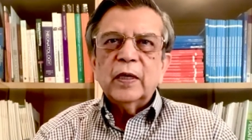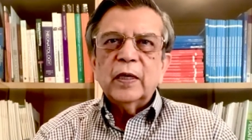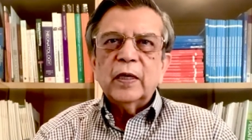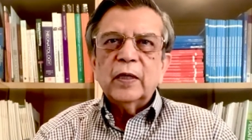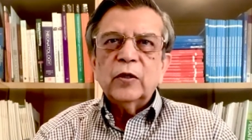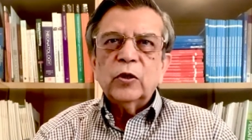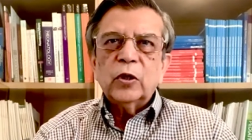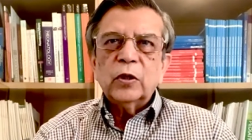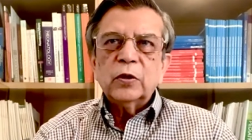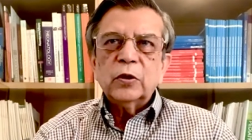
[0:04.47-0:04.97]

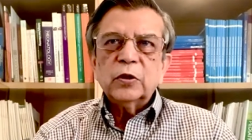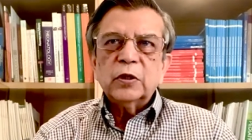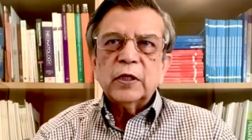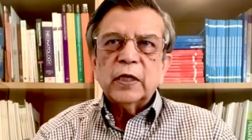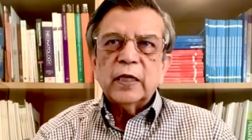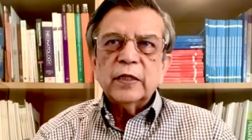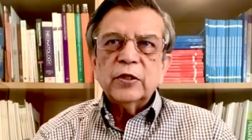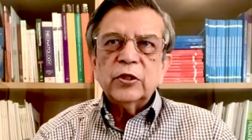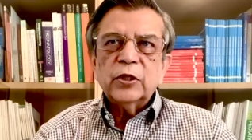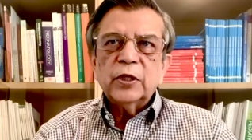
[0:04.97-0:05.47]
Dr.
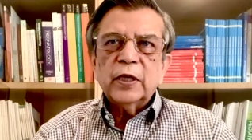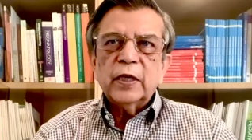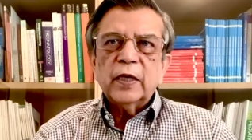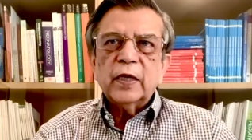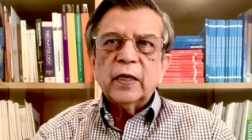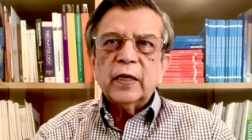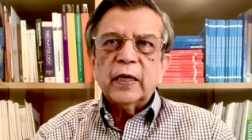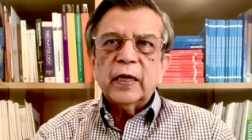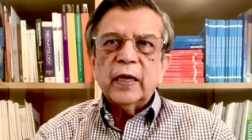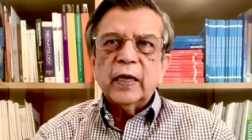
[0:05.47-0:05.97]
Sajid here
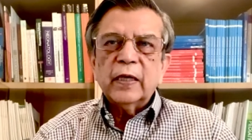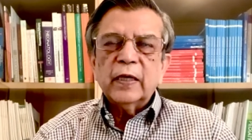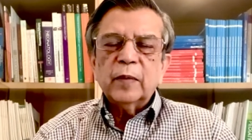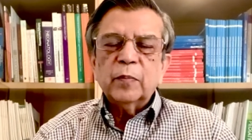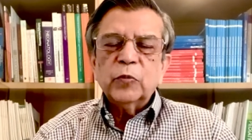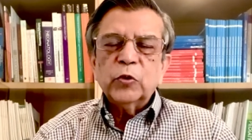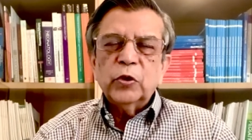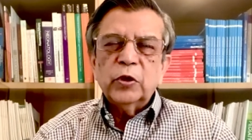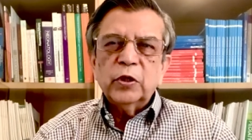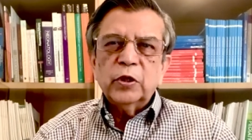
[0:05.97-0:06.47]
again. I'm
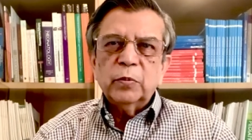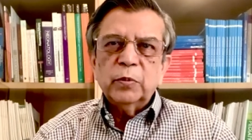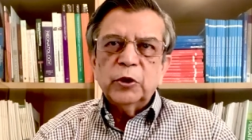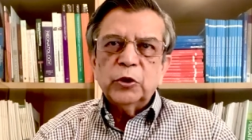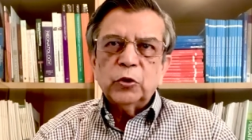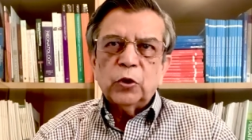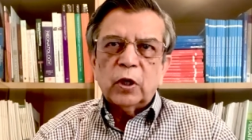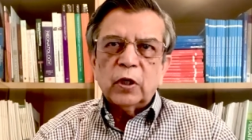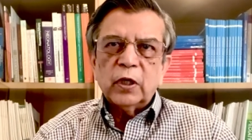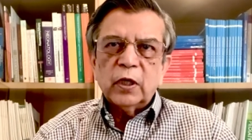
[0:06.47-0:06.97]
going to be
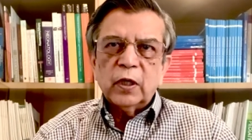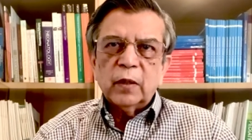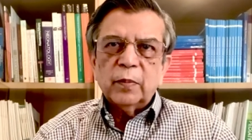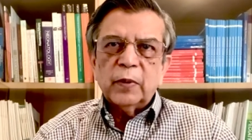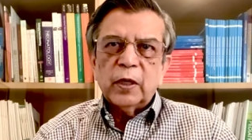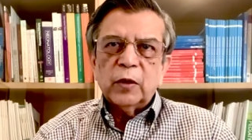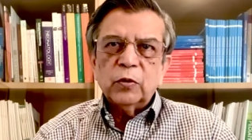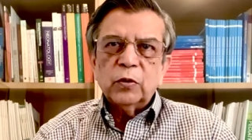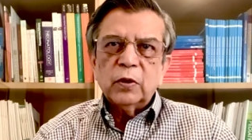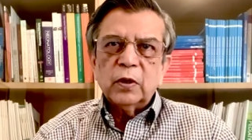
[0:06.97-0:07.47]
talking
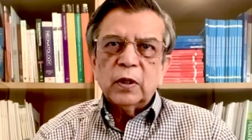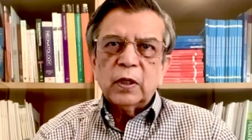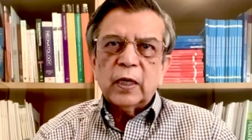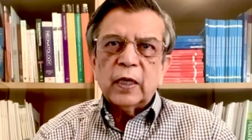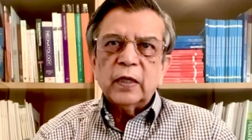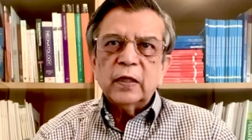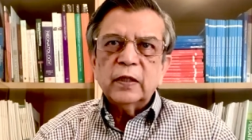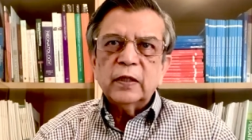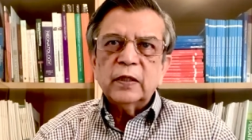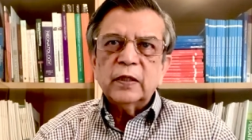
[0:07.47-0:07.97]
about the
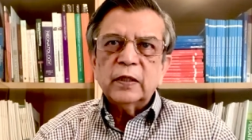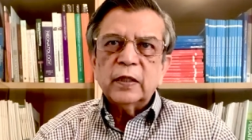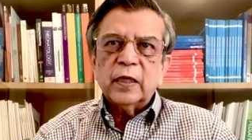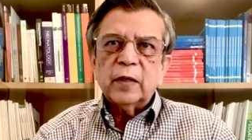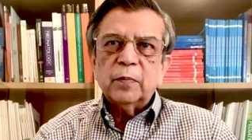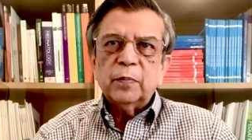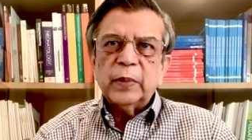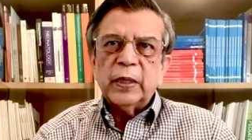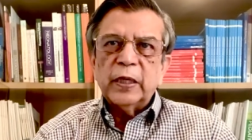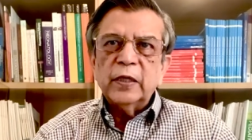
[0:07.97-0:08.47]
current
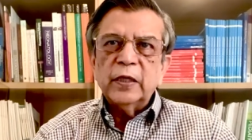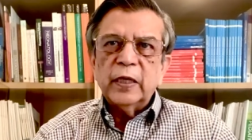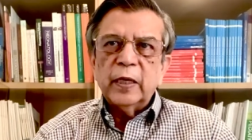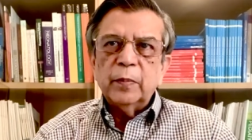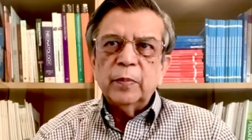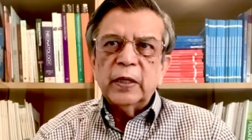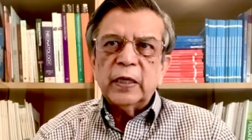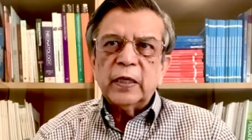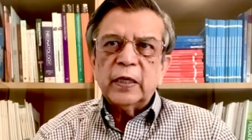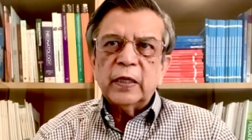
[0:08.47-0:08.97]

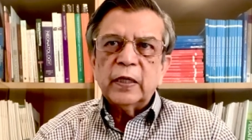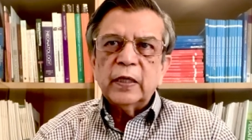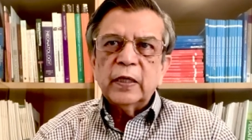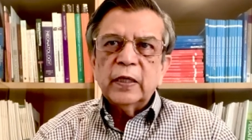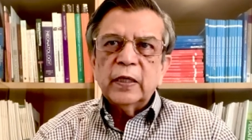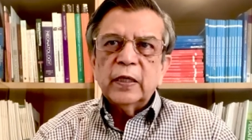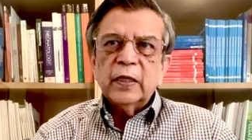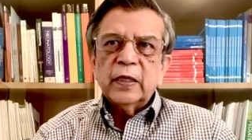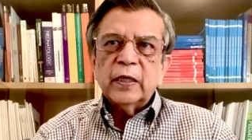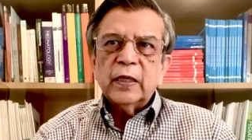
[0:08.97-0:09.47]
pandemic
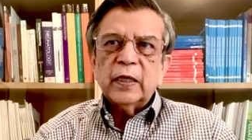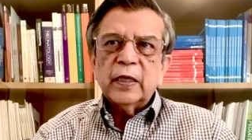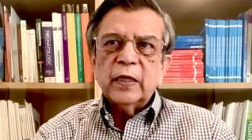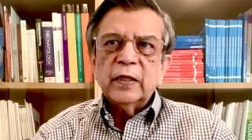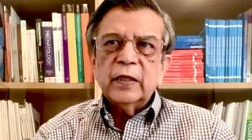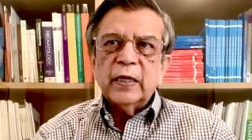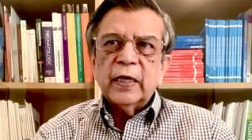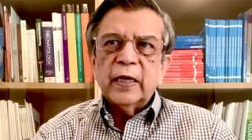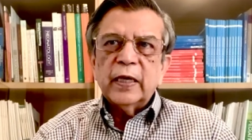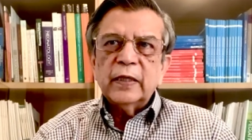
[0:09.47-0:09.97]

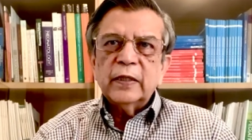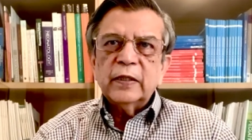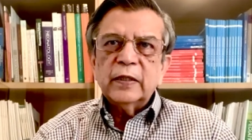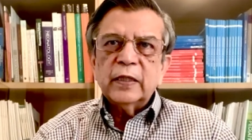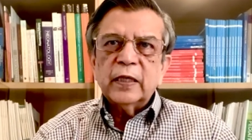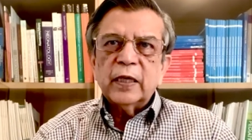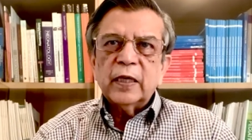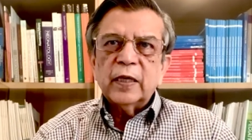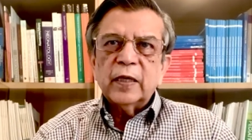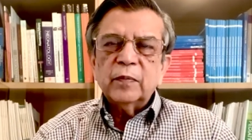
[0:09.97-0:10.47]

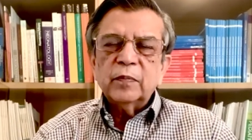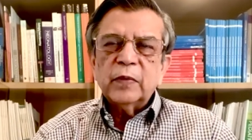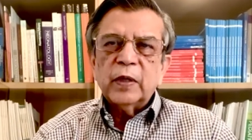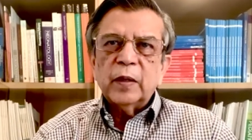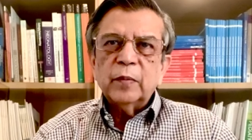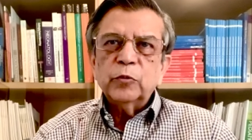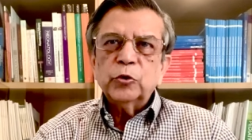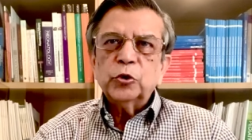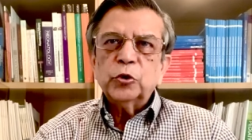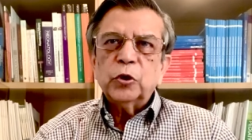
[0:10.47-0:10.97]
that
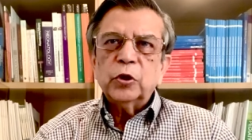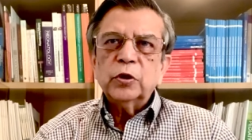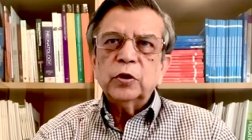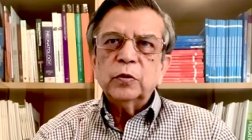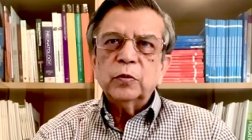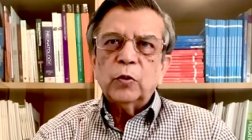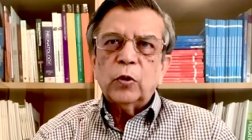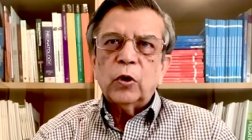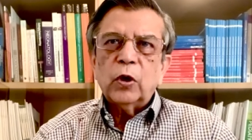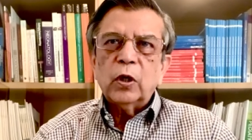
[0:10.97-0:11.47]
I'm sure
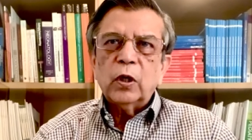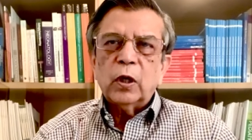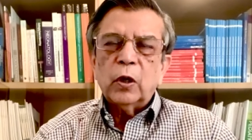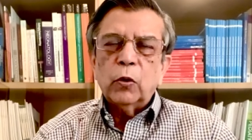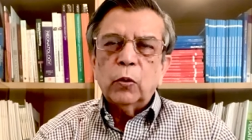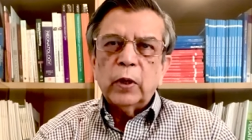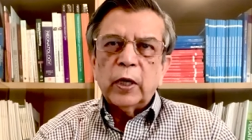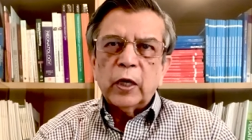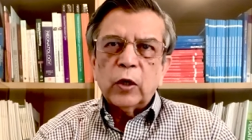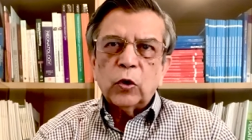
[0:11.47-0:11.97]
you're all
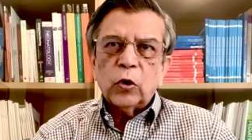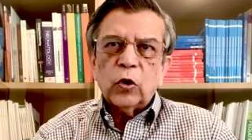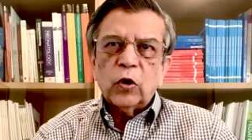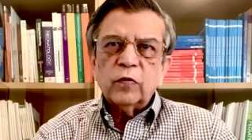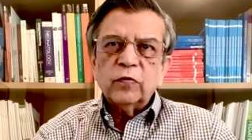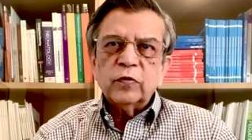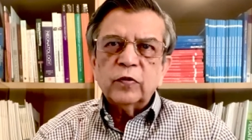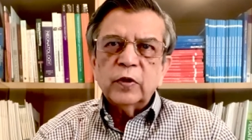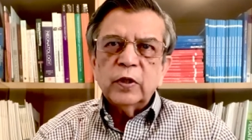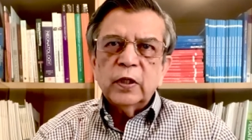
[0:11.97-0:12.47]
aware
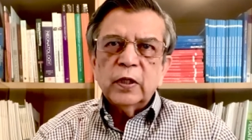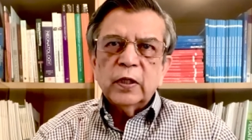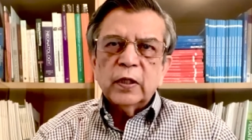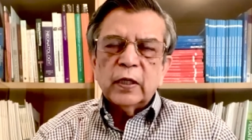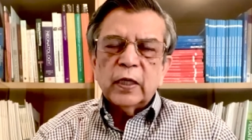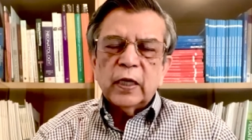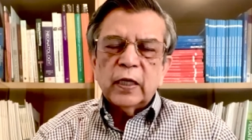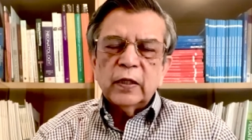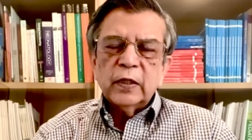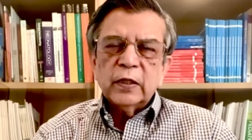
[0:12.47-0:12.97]
of,
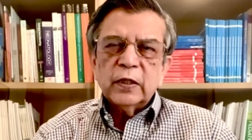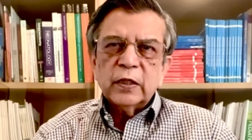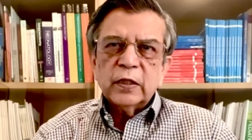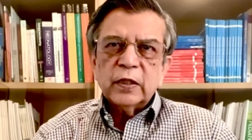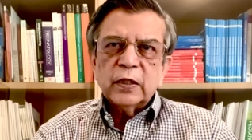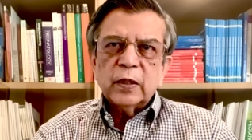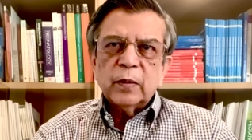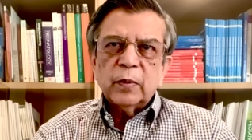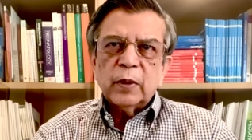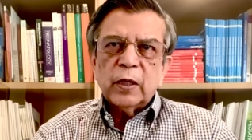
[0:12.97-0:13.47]
and this
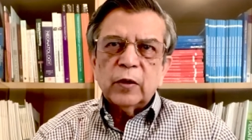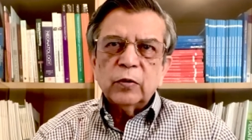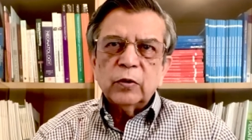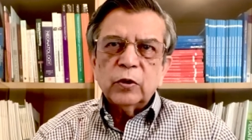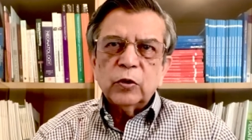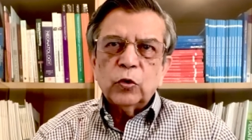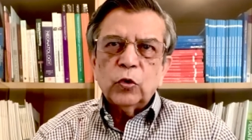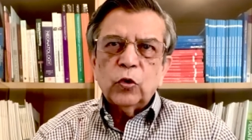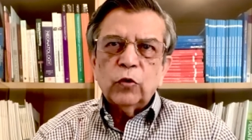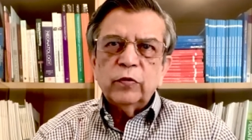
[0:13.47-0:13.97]
is about the
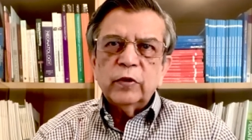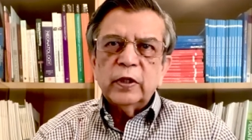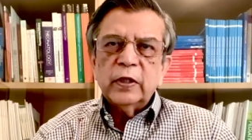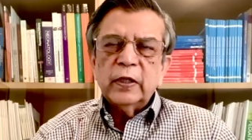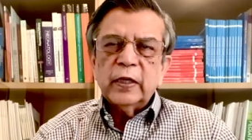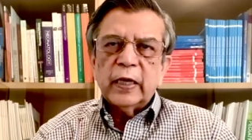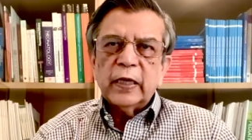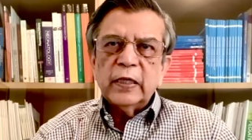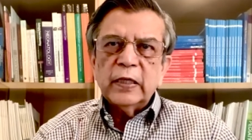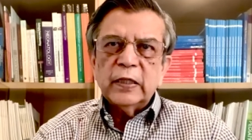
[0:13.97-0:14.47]

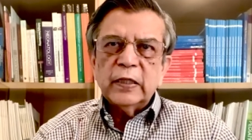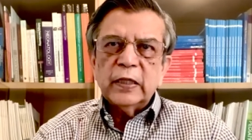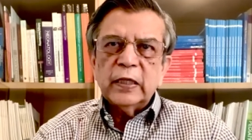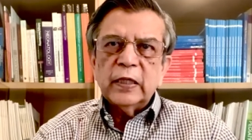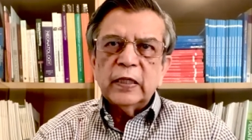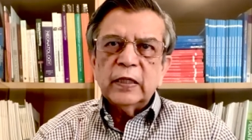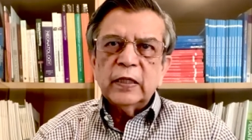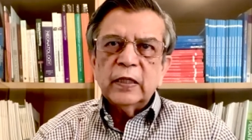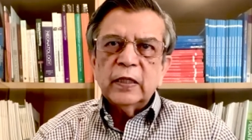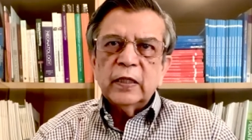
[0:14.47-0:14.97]

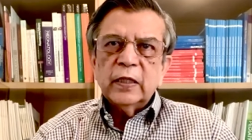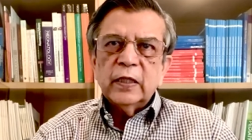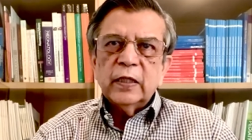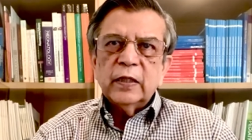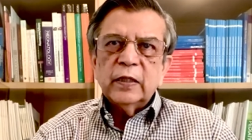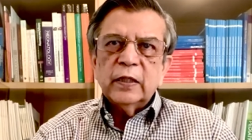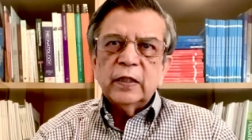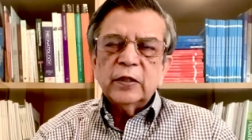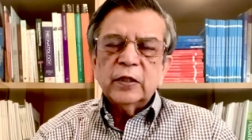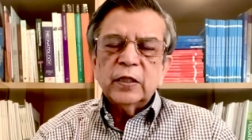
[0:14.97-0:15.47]
COVID-19.
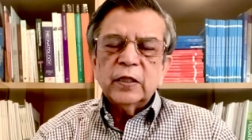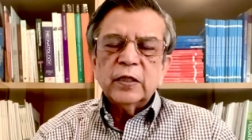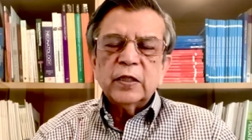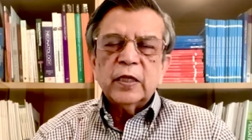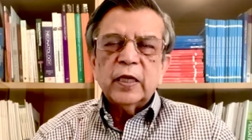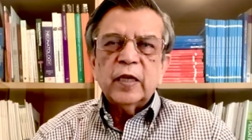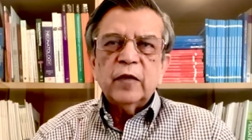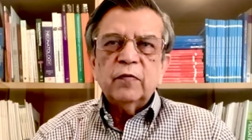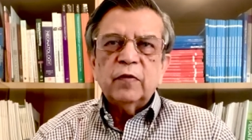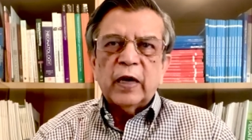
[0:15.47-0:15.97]
This is
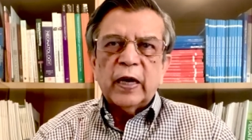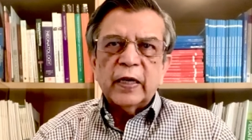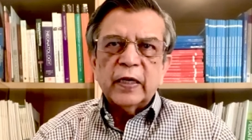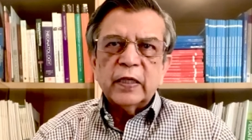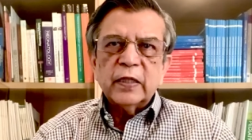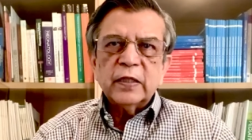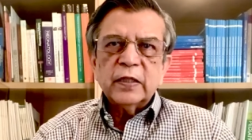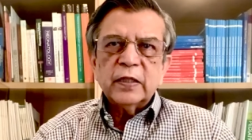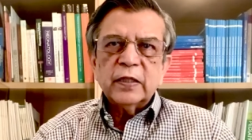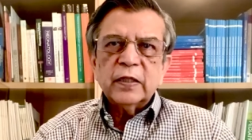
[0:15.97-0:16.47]
a
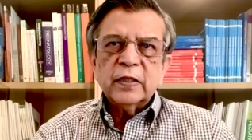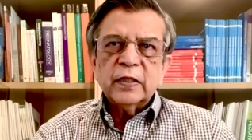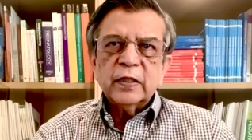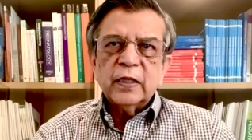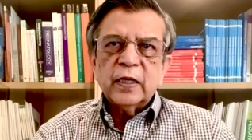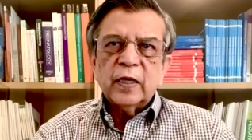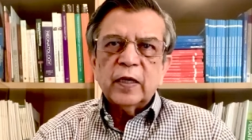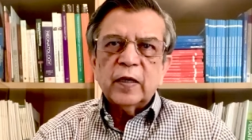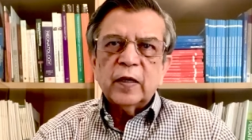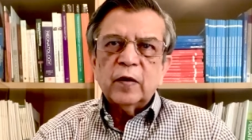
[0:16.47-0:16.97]
virus.
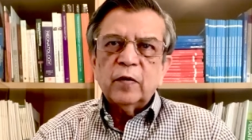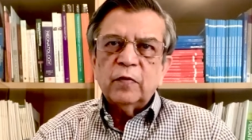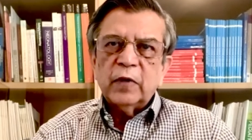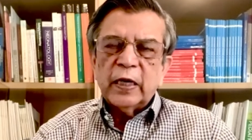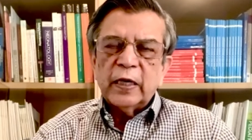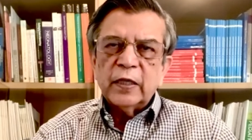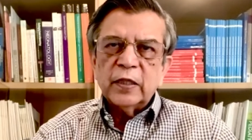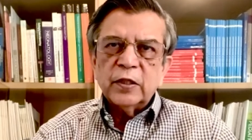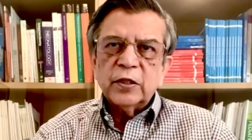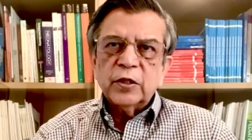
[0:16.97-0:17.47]
A
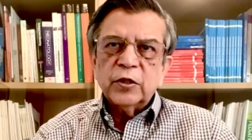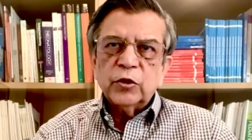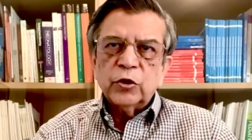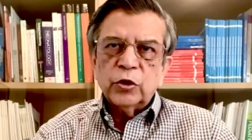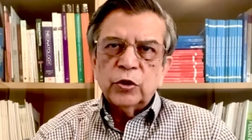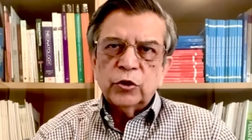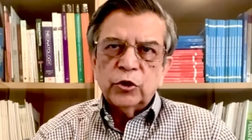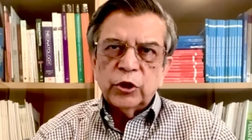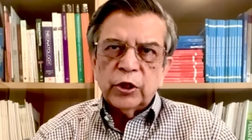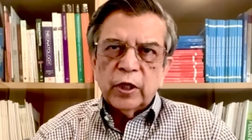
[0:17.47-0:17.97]
virus is a
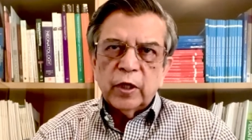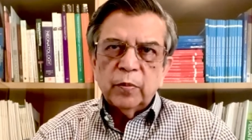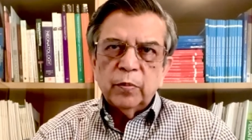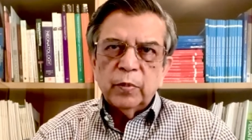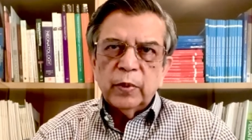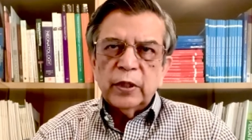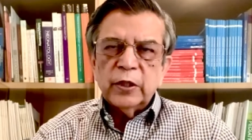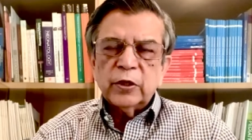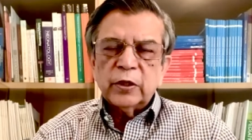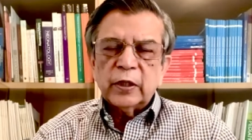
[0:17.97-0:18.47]
germ,
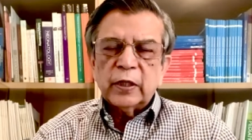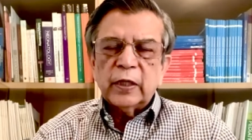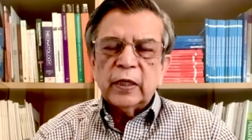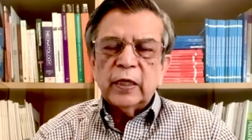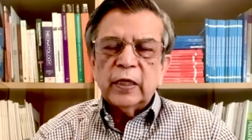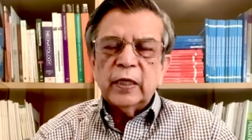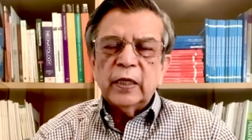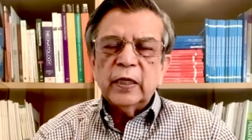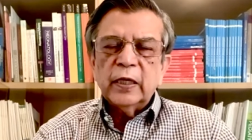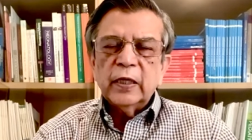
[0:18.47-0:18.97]

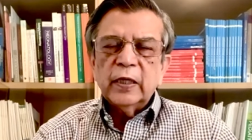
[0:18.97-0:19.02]
basically